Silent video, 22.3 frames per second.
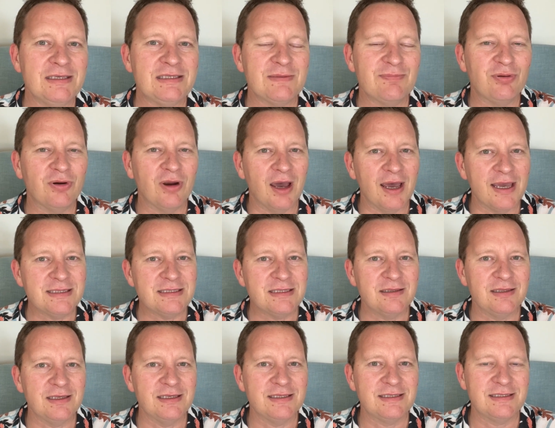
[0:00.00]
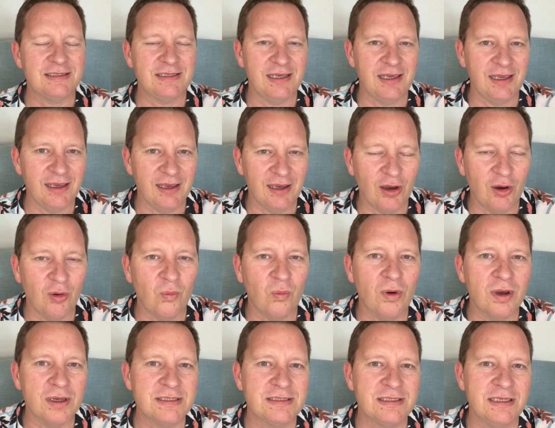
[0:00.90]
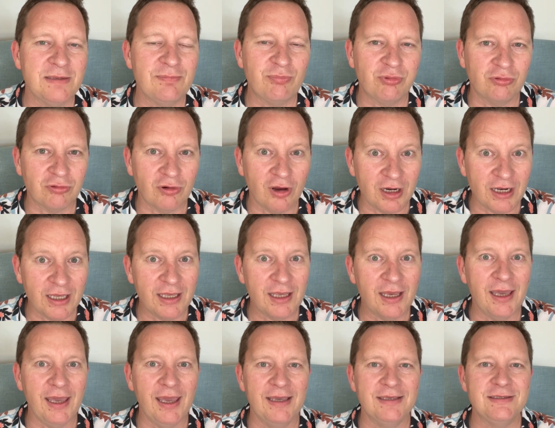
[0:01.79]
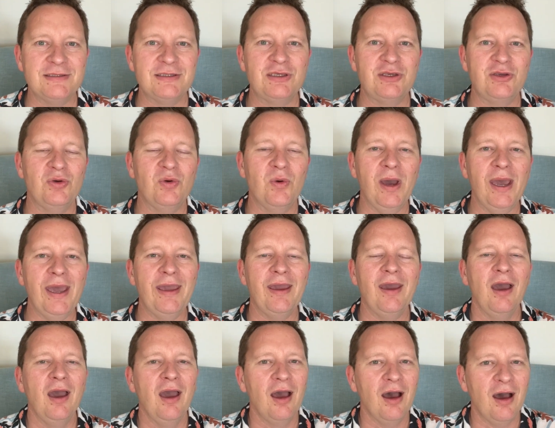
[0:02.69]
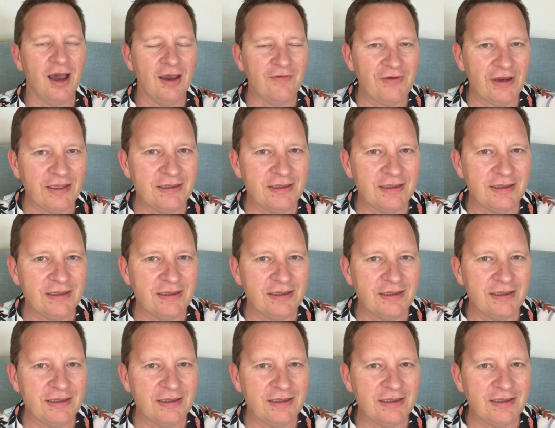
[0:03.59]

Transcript: surprise of this year was the Bronica SQA. I've had